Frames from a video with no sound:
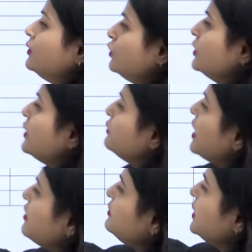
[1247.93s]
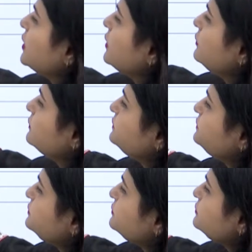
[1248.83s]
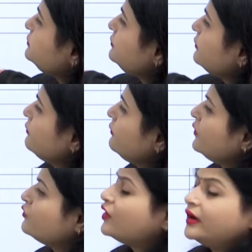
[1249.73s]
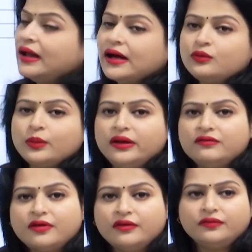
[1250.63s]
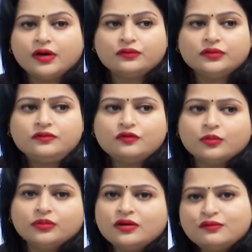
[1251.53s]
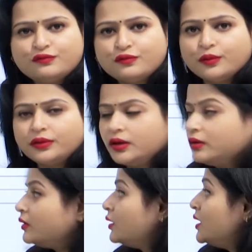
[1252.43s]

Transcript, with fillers: So, that we have taken 1 lakh 25,000 from the fourth year.